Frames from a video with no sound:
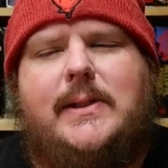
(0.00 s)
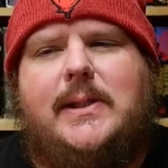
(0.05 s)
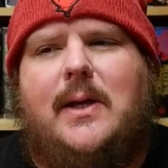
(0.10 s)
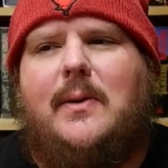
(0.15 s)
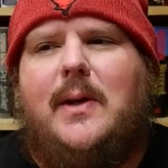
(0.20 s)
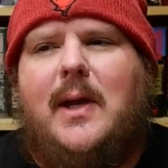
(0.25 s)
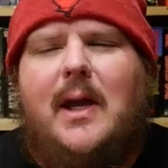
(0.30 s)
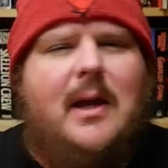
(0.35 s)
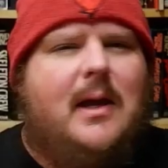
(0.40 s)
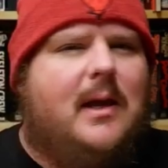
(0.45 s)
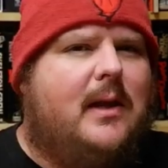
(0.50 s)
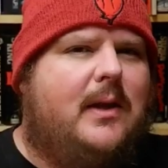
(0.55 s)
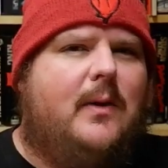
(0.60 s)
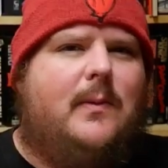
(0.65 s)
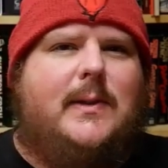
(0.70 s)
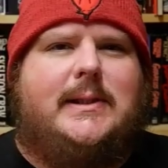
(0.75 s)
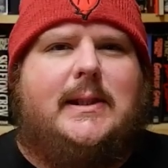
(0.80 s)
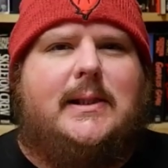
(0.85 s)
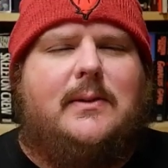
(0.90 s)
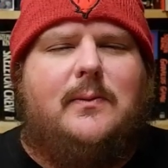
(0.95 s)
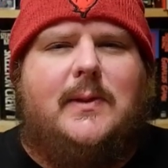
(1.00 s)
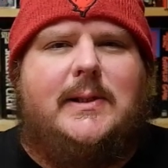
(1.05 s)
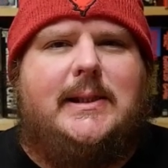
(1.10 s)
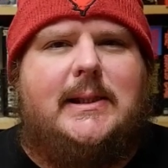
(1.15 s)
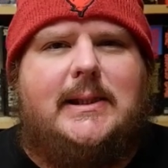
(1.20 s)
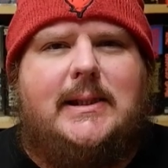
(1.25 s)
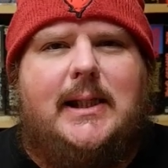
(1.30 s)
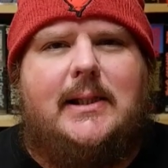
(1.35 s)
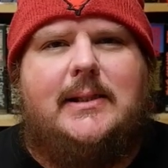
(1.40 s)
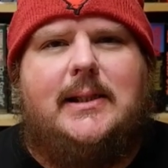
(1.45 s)
So you know, what's a what's
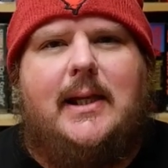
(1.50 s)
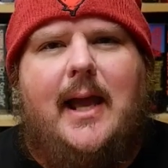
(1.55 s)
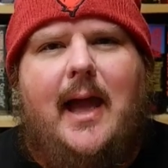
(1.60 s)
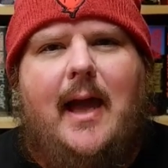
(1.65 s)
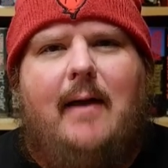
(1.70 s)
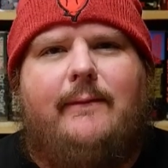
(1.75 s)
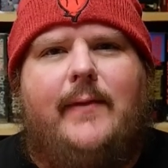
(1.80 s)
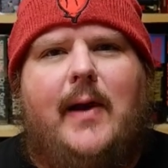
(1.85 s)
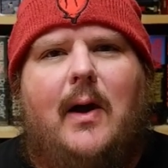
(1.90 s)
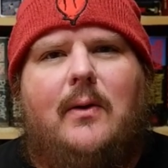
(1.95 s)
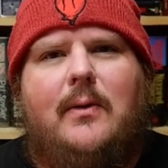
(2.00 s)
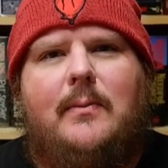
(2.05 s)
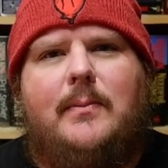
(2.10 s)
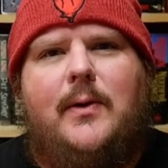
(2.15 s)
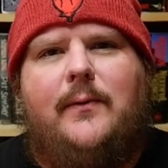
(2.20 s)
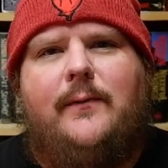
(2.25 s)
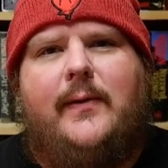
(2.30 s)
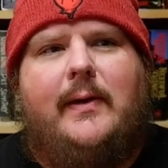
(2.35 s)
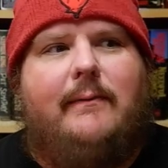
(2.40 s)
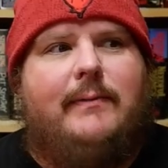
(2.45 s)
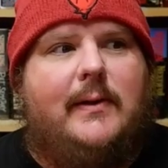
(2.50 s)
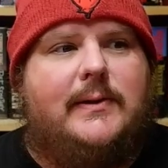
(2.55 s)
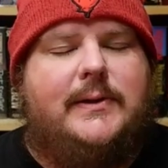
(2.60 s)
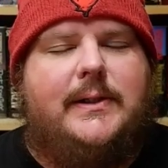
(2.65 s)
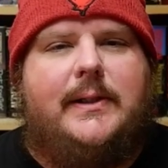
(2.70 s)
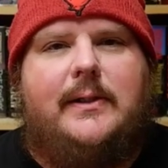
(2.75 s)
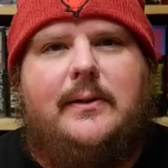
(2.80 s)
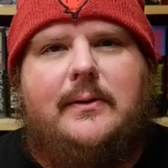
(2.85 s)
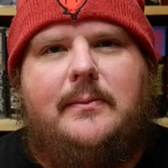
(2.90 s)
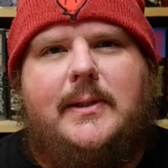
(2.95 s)
a six and a half hour movie if there's
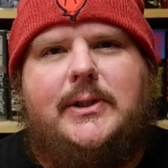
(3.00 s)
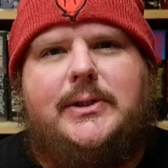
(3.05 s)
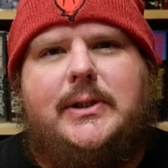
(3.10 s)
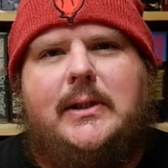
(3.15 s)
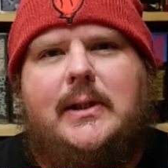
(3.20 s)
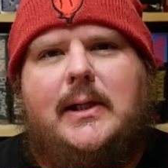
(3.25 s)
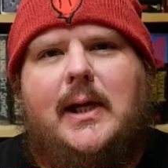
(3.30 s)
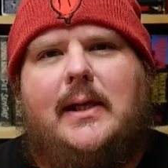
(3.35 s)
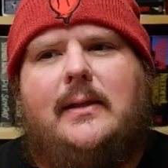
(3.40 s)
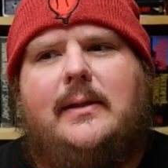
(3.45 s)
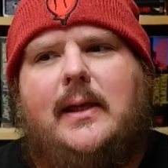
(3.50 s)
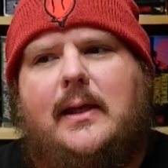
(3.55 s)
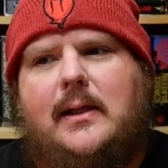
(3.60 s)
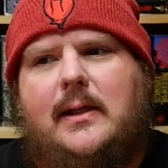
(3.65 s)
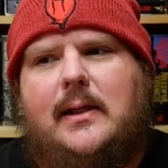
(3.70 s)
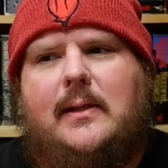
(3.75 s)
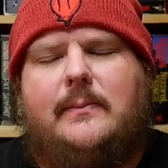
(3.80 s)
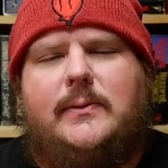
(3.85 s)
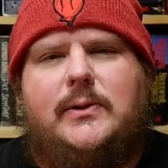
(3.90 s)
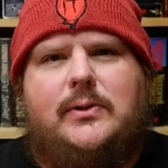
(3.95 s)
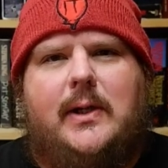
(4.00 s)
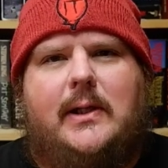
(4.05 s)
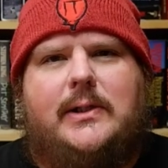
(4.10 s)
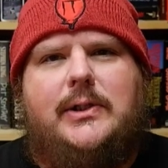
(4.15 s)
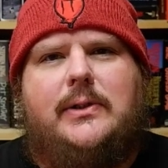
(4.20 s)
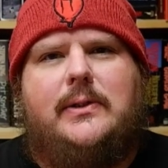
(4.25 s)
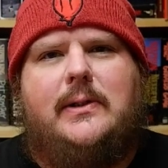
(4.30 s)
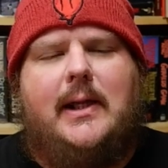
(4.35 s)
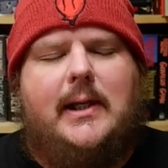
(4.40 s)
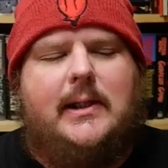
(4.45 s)
an intermission kind of thing? Get up,
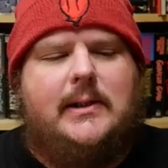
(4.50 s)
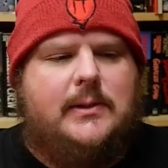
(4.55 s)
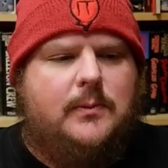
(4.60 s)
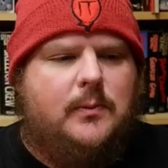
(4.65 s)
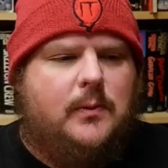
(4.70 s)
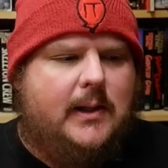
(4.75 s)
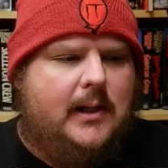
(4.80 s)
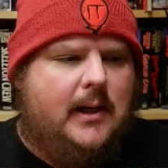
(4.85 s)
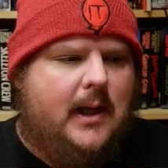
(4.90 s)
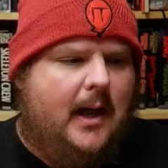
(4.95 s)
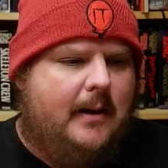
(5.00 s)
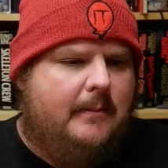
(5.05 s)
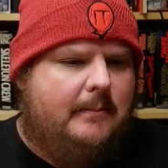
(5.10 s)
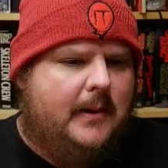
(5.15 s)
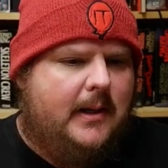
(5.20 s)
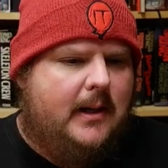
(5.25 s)
stretch your legs and whatnot.